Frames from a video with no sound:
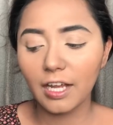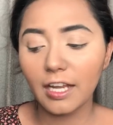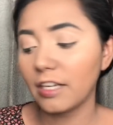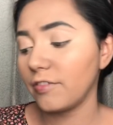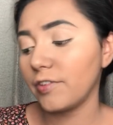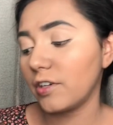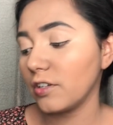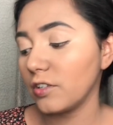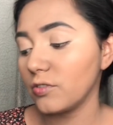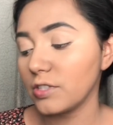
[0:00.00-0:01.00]
And if
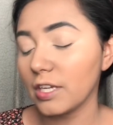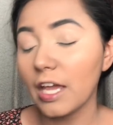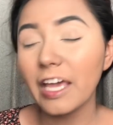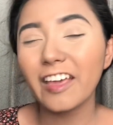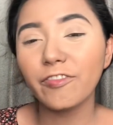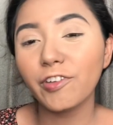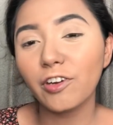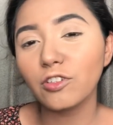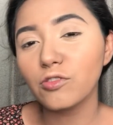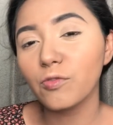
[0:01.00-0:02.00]

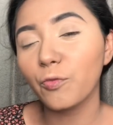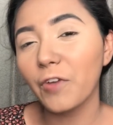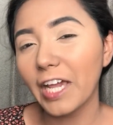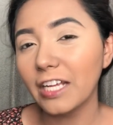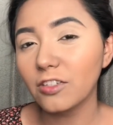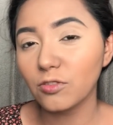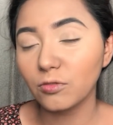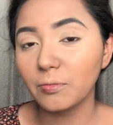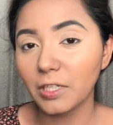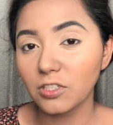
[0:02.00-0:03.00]
you're way
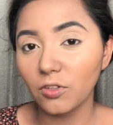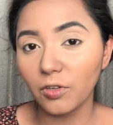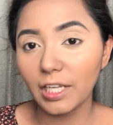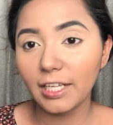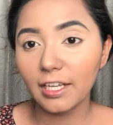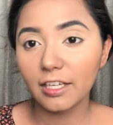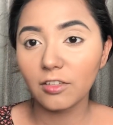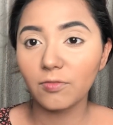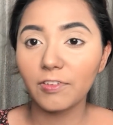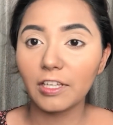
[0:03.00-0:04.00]
too much oily, like
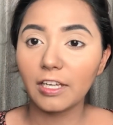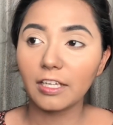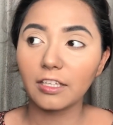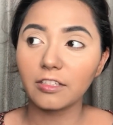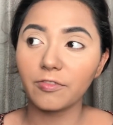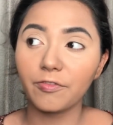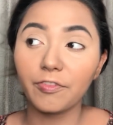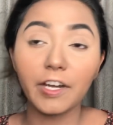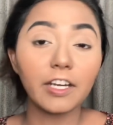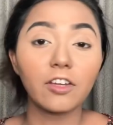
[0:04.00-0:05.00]
you feel like it's
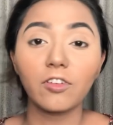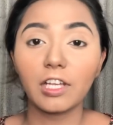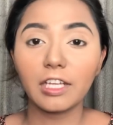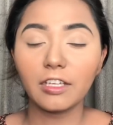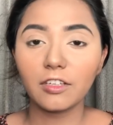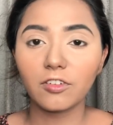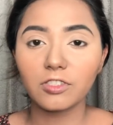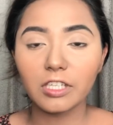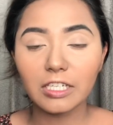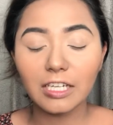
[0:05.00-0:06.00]
very oily, your
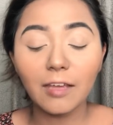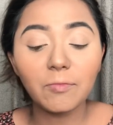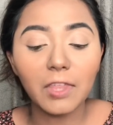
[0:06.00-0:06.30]
skin type,